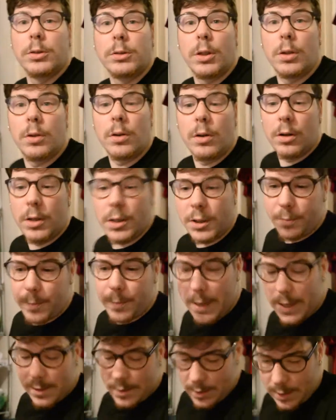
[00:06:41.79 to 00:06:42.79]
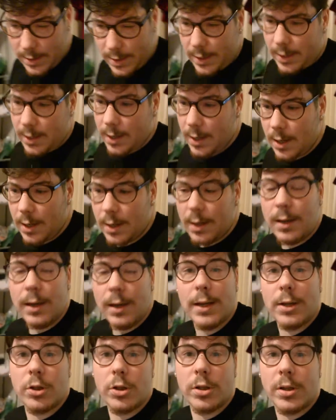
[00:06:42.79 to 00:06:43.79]
So guys, basically,
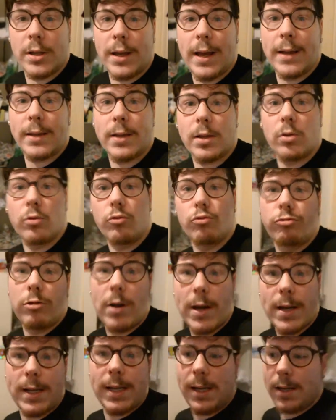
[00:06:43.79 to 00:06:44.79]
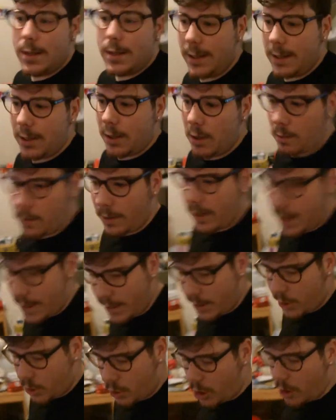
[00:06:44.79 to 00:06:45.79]
let's just get ready. Need to go and get a
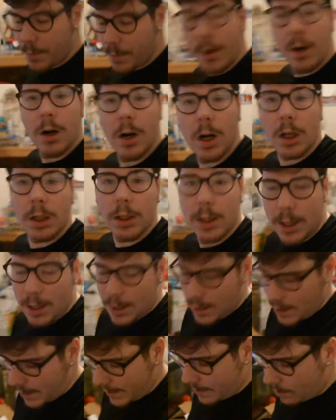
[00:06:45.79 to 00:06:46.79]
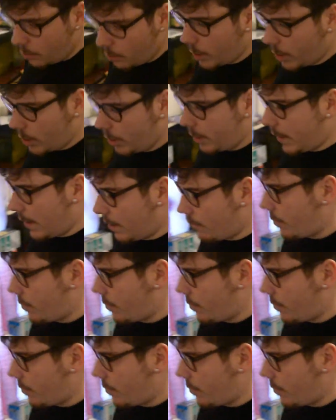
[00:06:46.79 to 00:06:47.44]
tripod and then we're going to get